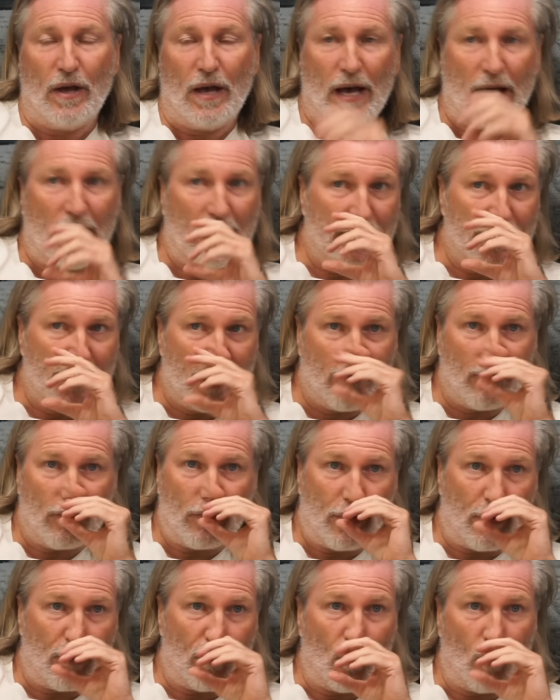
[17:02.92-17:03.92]
I'd never
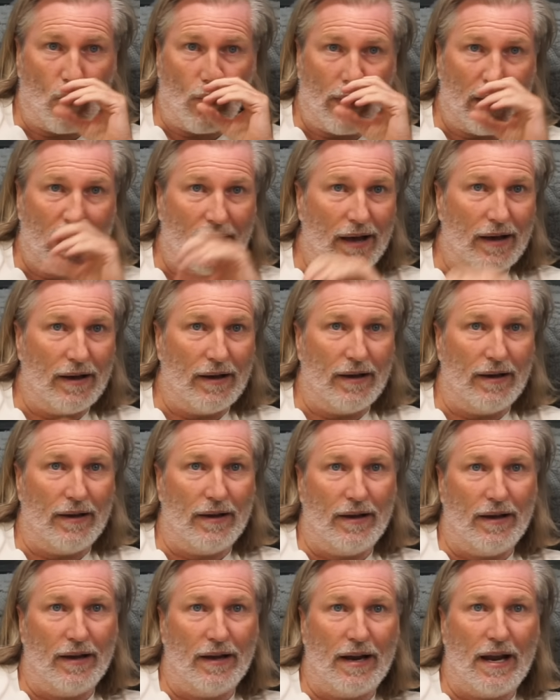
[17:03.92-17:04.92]
throw that
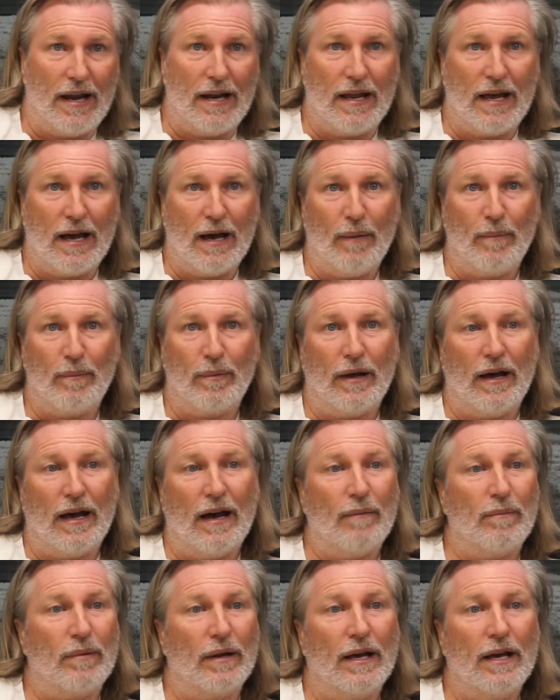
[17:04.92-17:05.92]
at any of
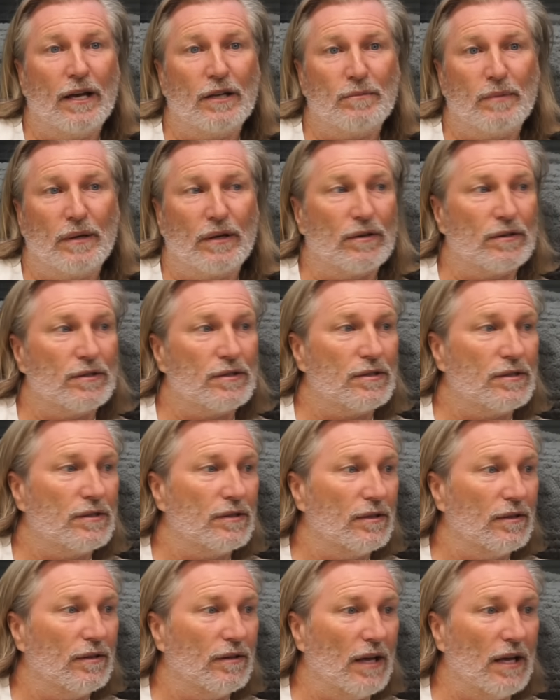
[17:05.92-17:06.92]
our players, because
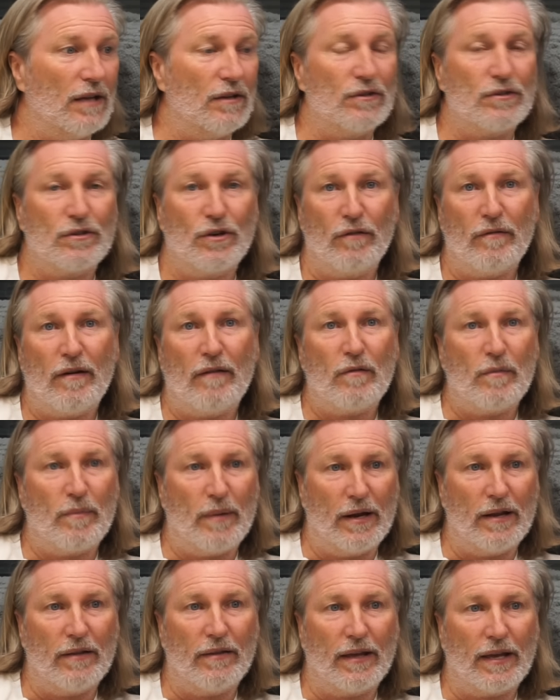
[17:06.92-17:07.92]
they deserve every
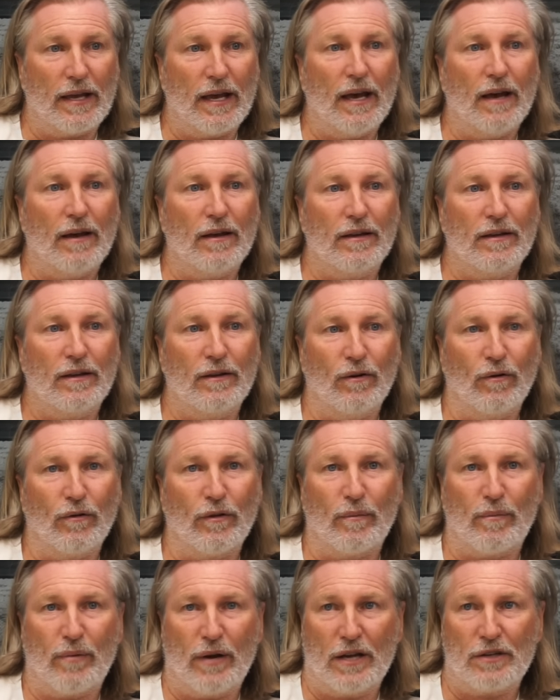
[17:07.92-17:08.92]
penny they get. You know,
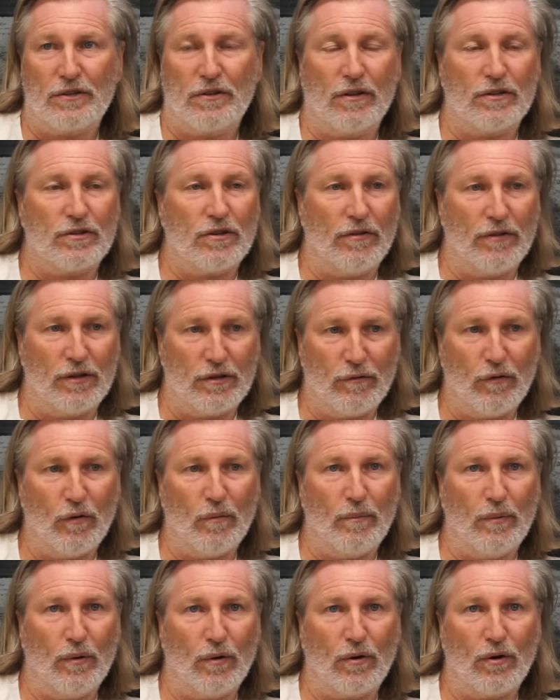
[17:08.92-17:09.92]
the pressure that's on this
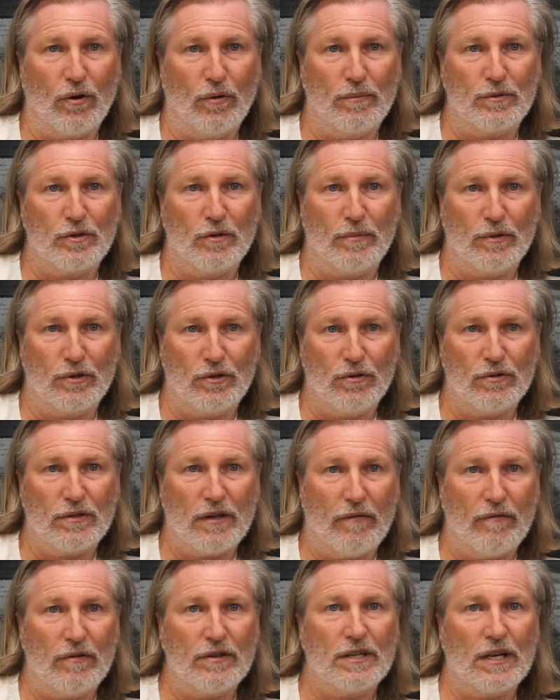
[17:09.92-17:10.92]
football club to produce
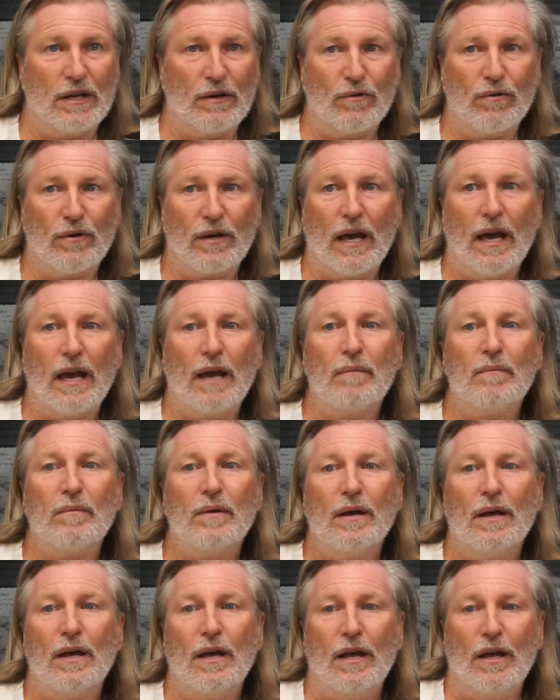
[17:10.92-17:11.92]
every single game.
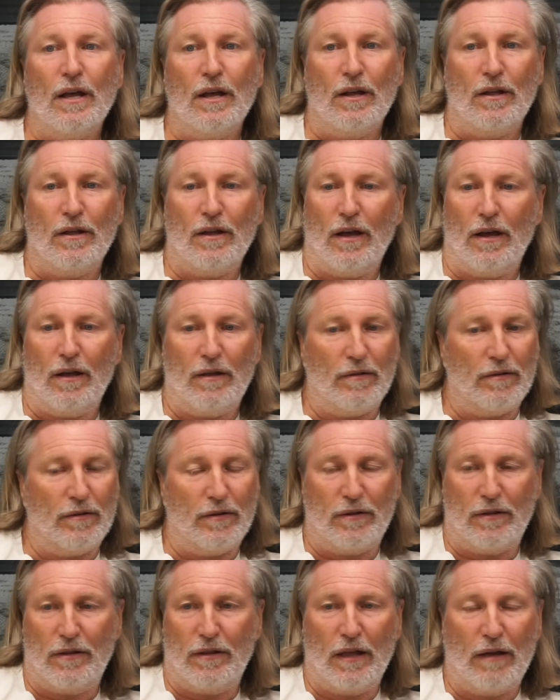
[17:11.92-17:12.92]

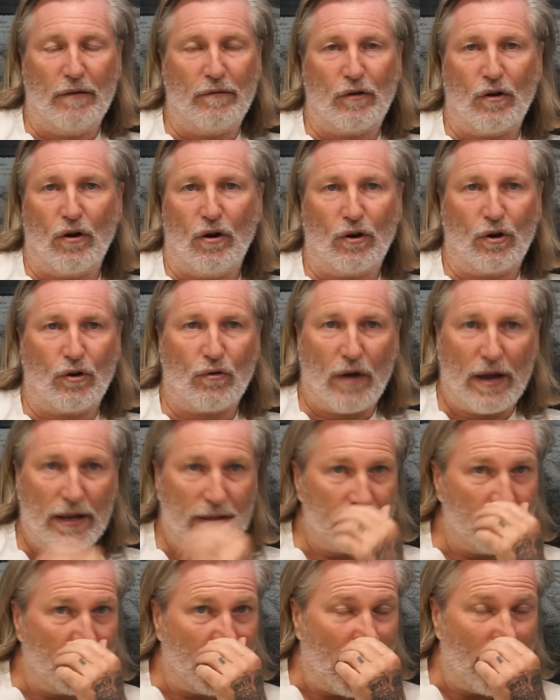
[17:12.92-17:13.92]
They've got a
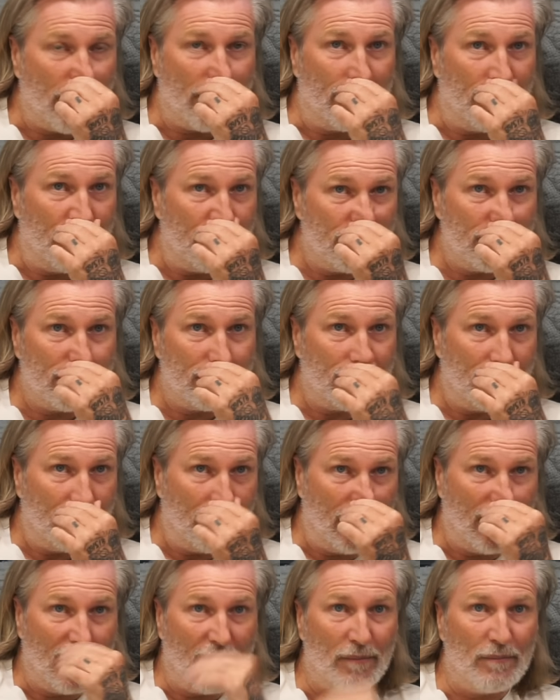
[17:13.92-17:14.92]
great togetherness,
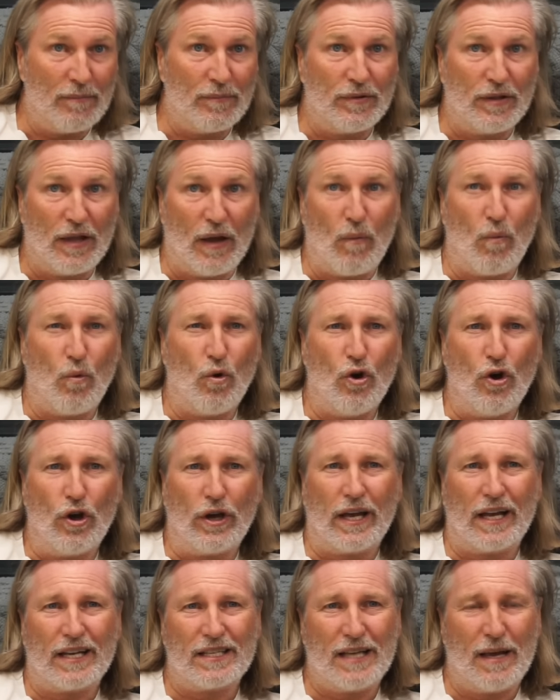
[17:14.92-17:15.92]
they
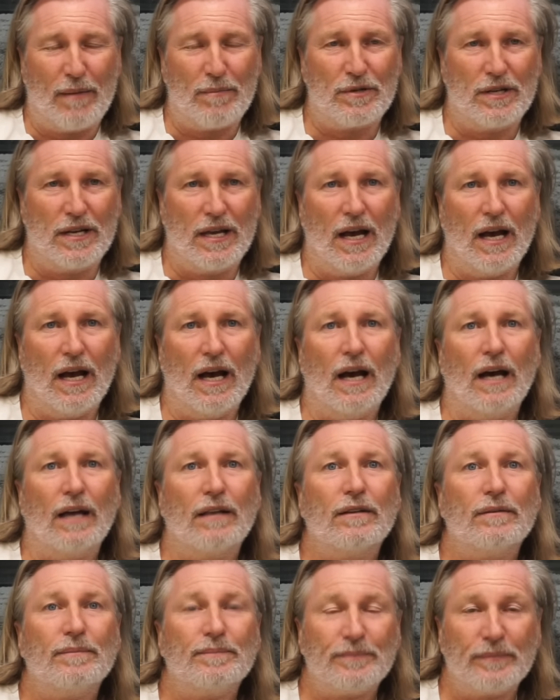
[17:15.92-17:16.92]
work exceptionally
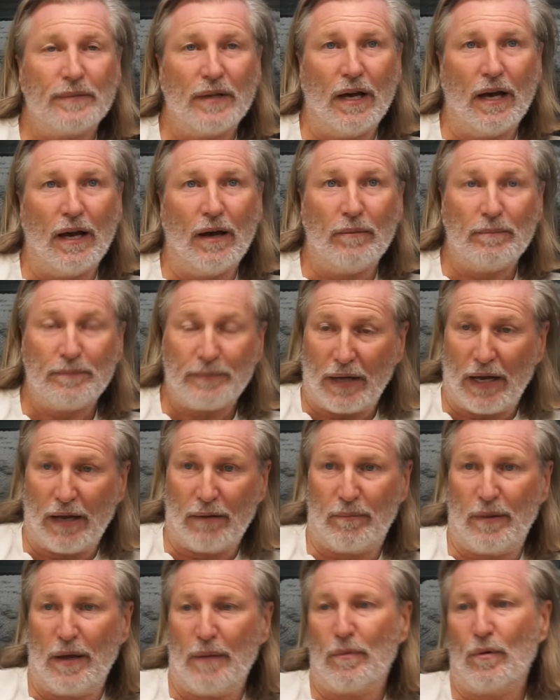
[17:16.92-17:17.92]
hard,
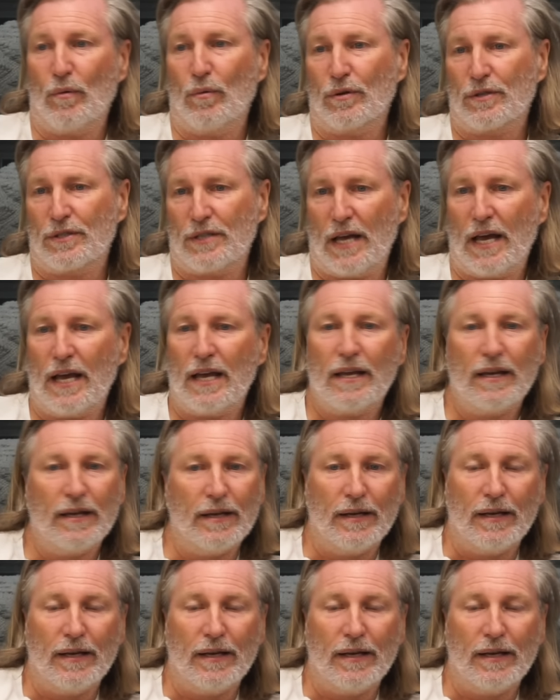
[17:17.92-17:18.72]
and people will say,